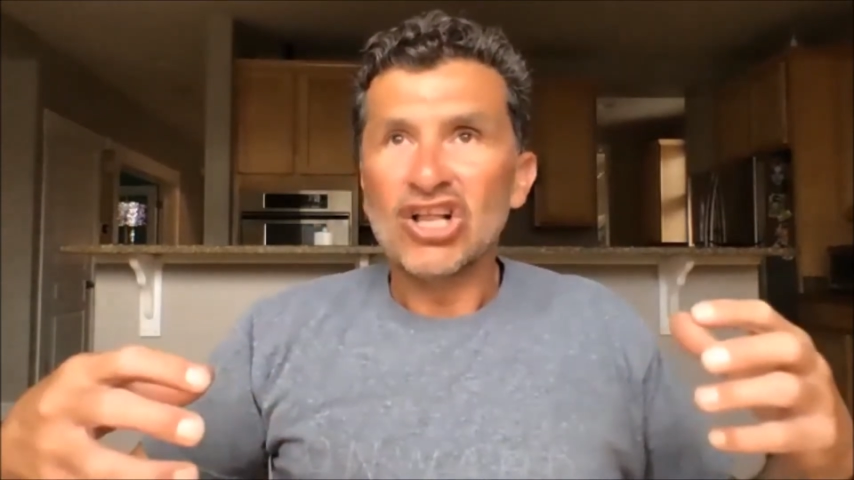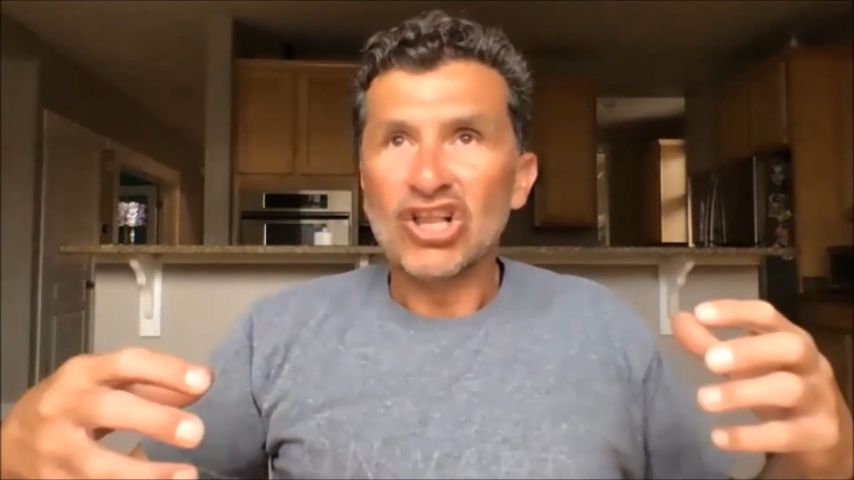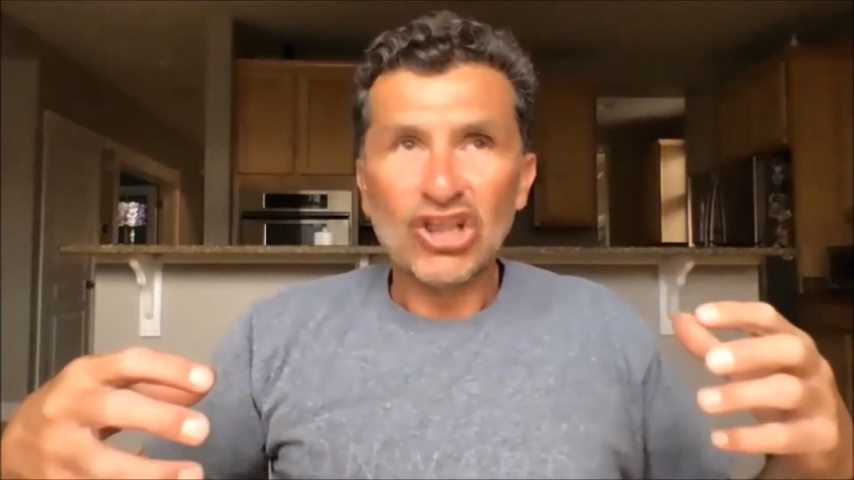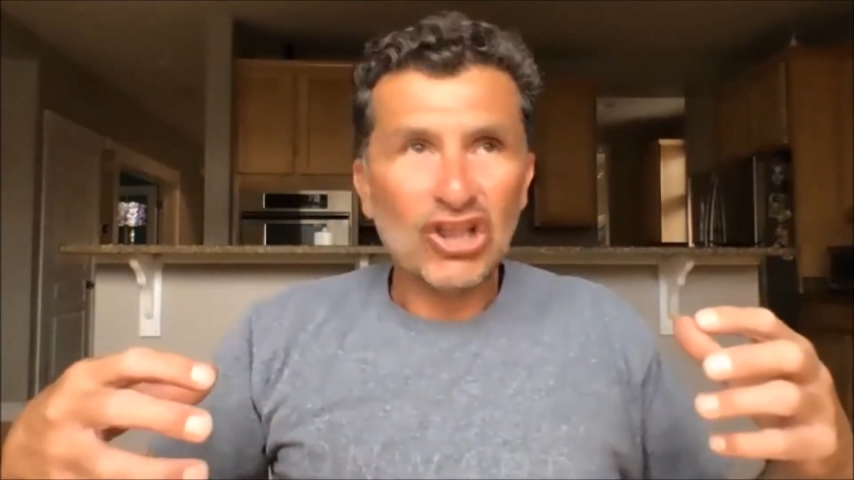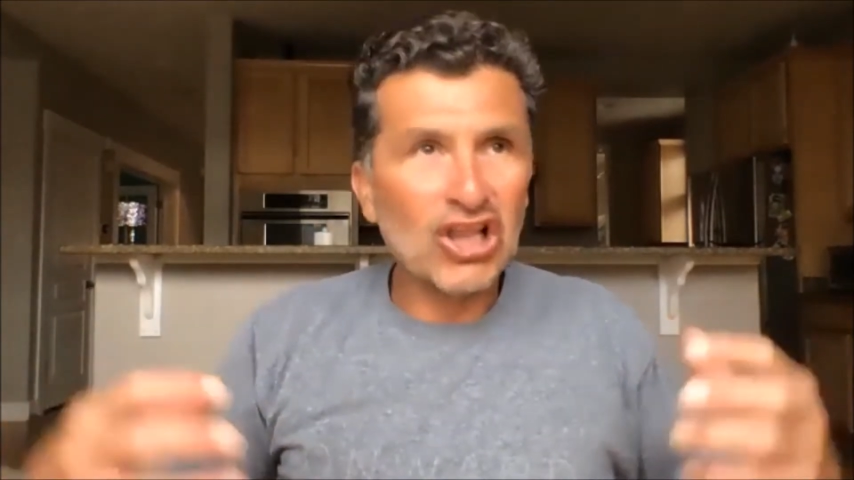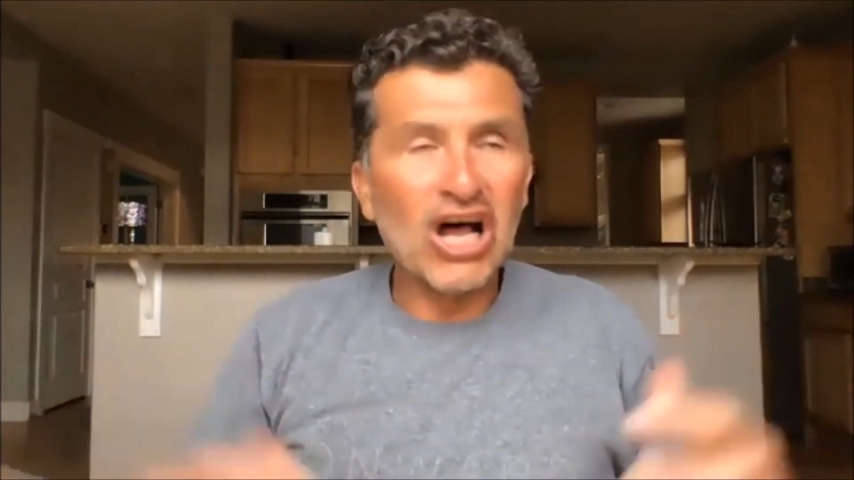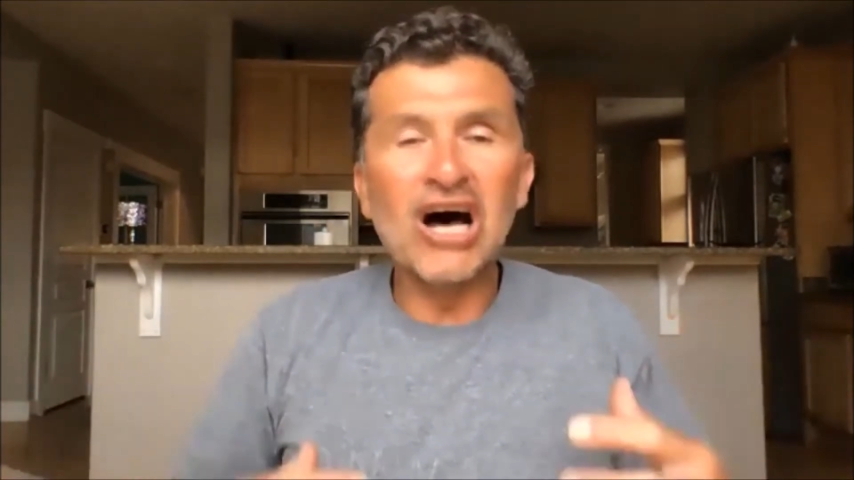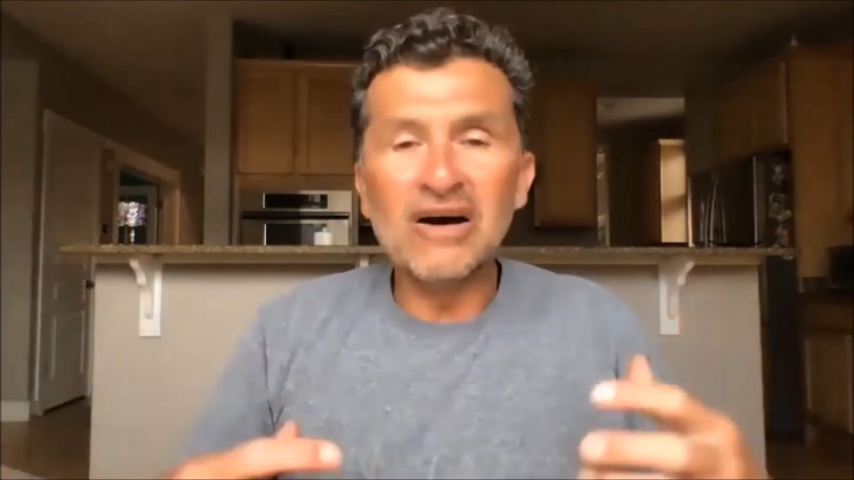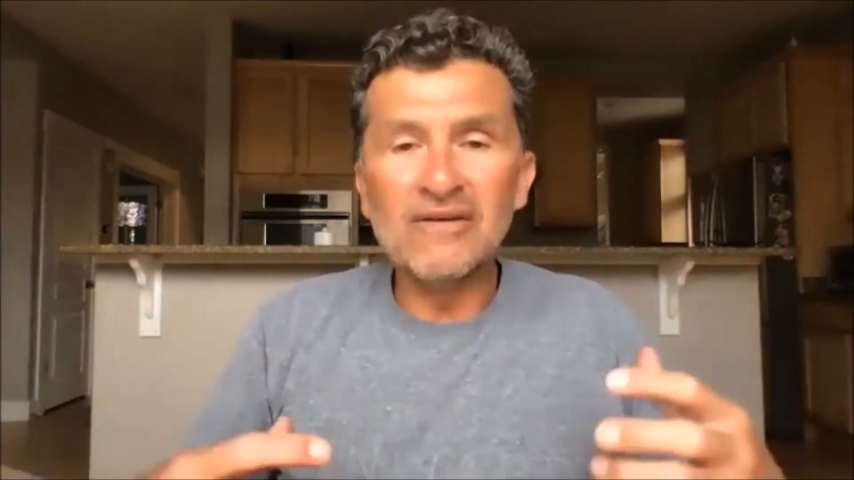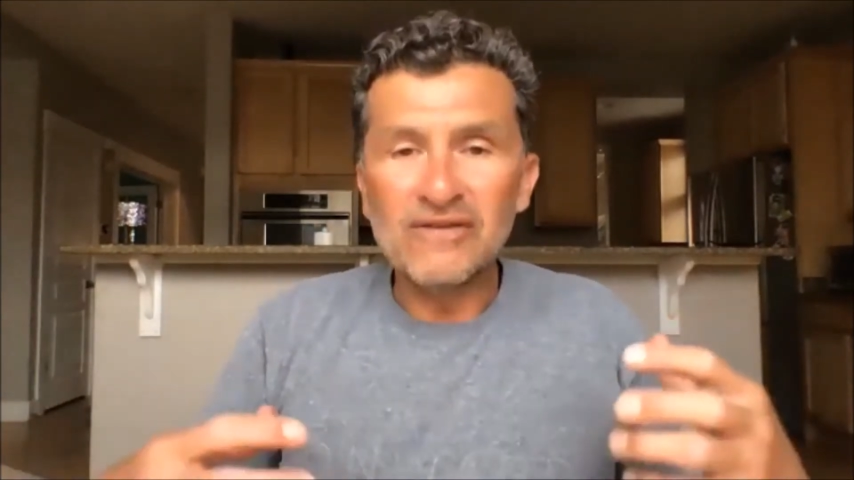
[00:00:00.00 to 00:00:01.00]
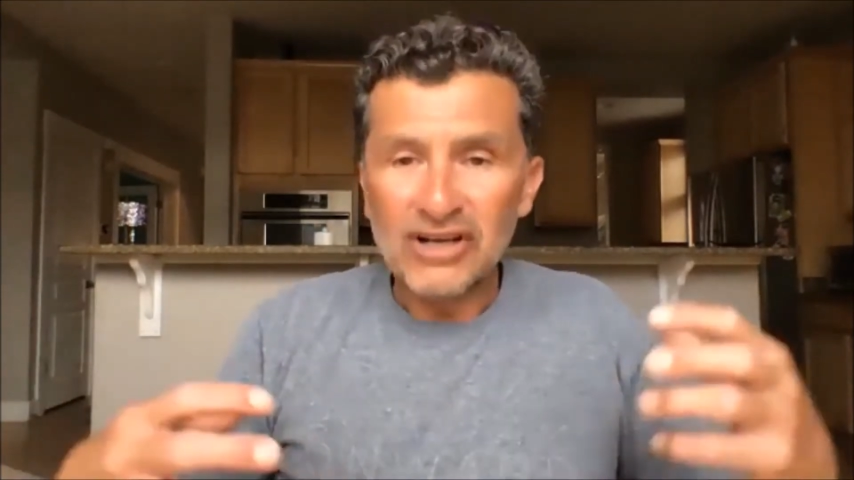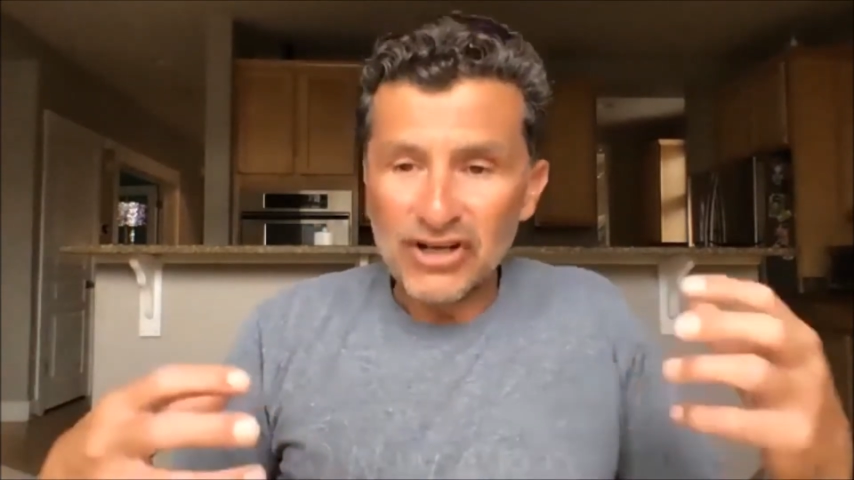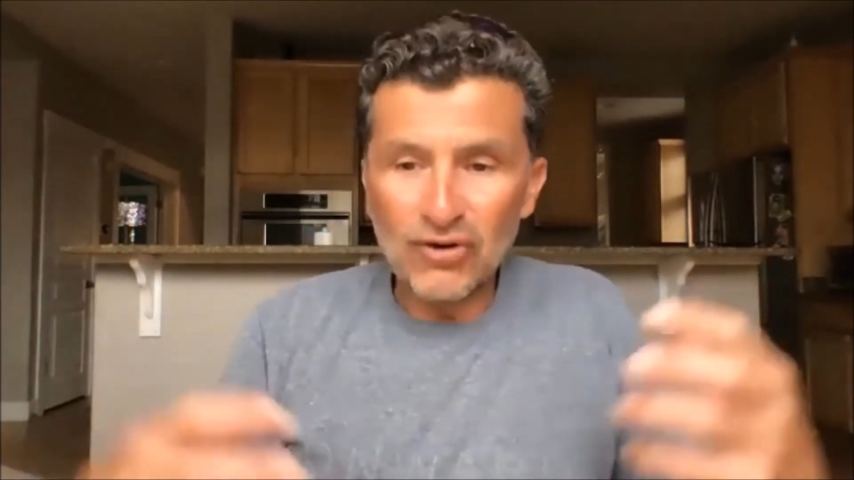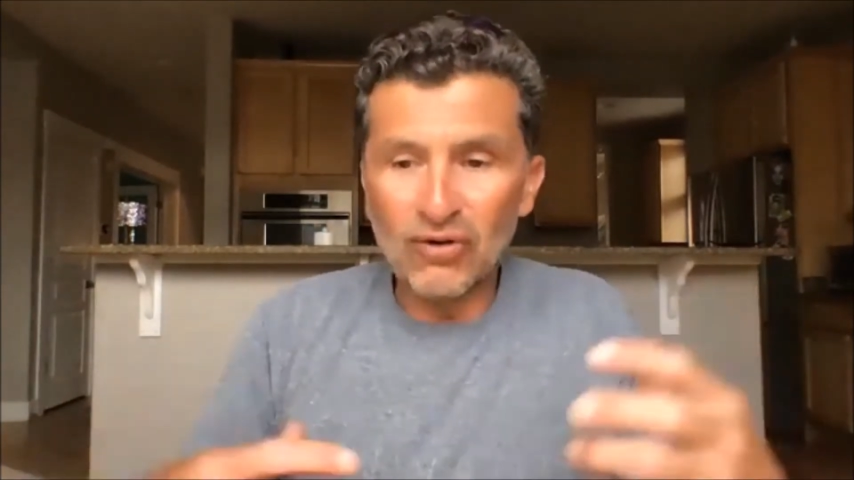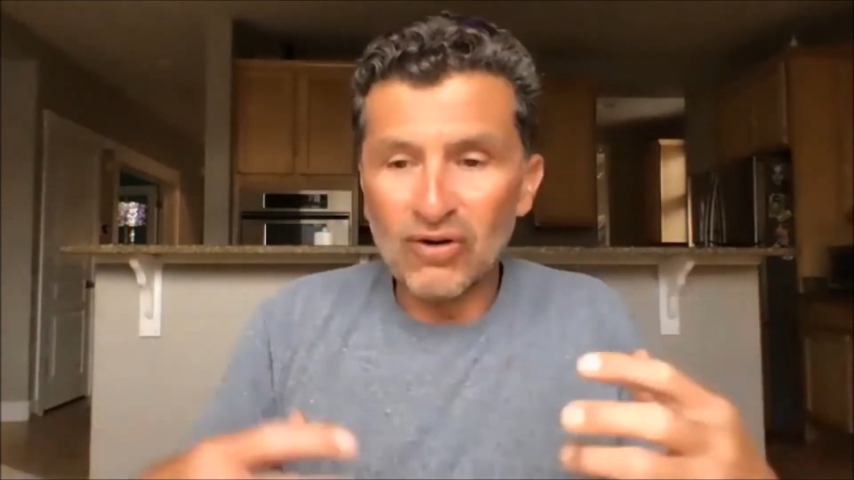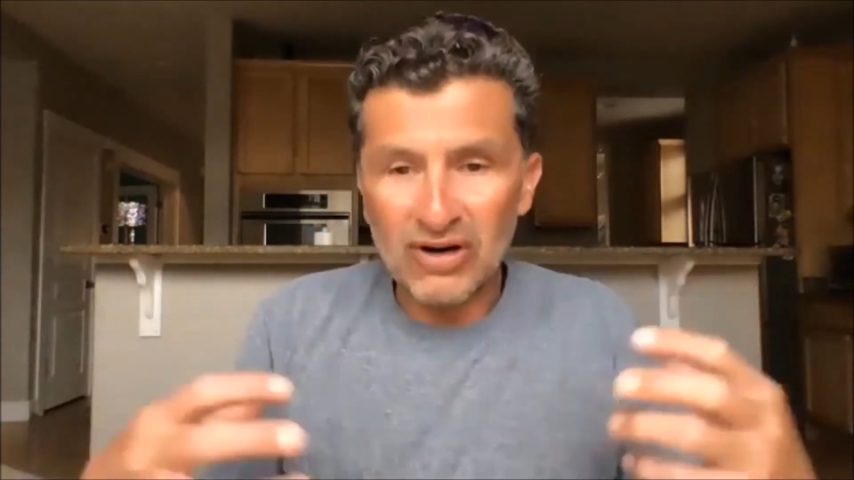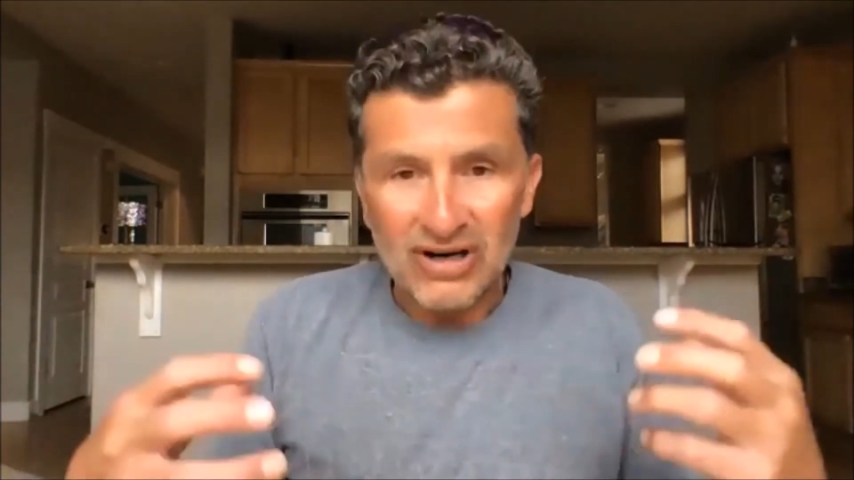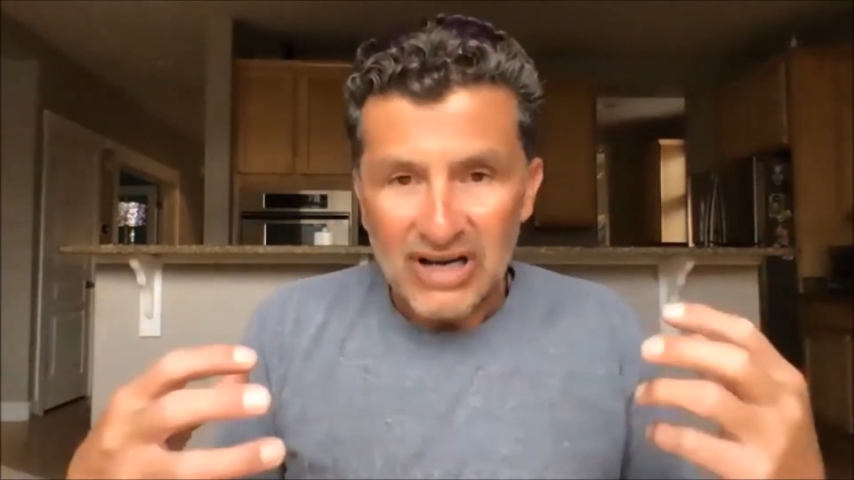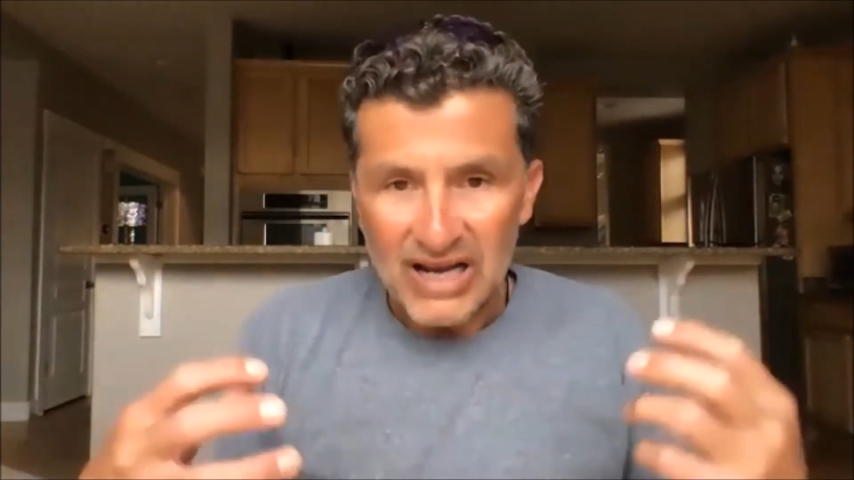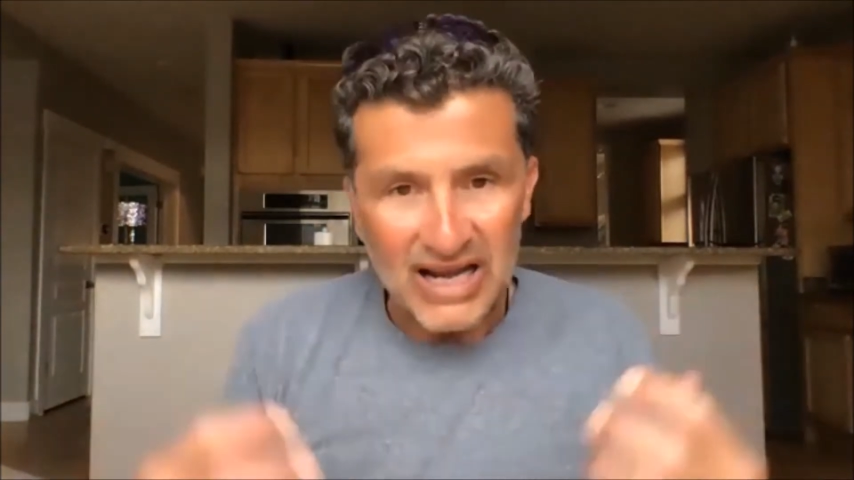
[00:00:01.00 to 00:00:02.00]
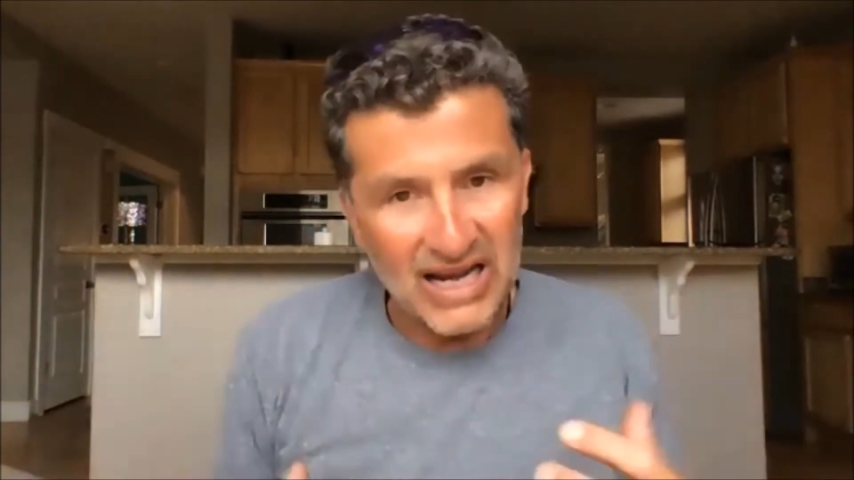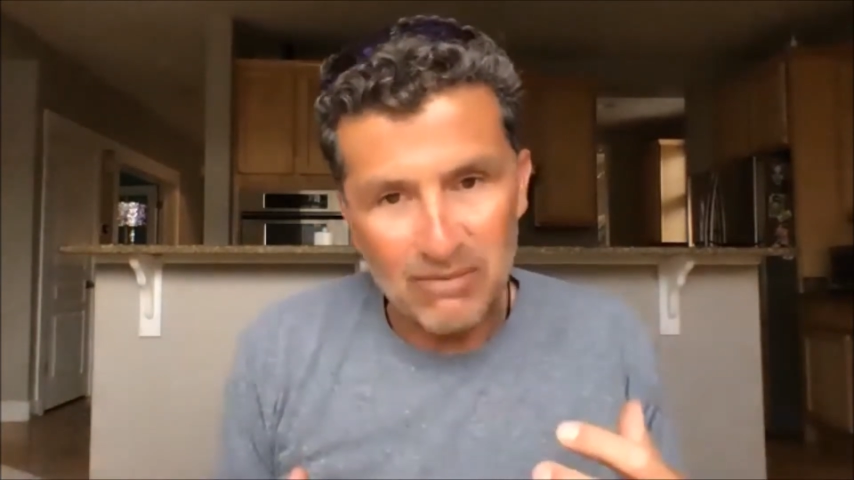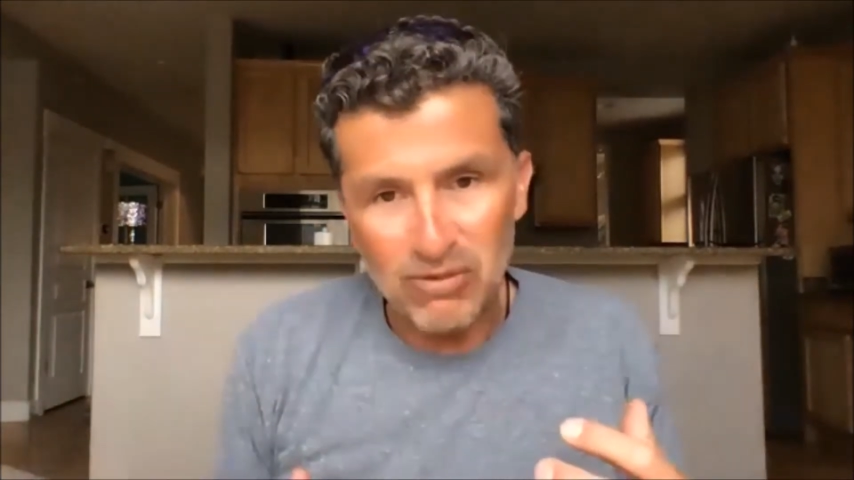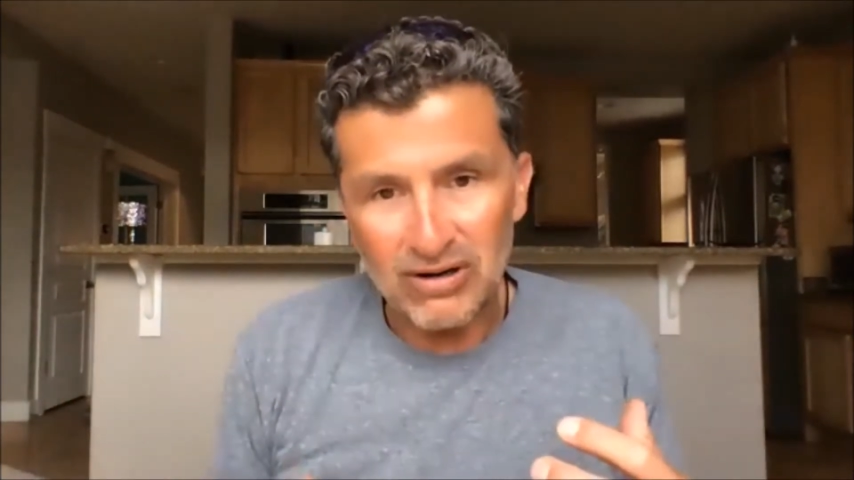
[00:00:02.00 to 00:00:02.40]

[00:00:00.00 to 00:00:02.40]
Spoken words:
love your neighbor.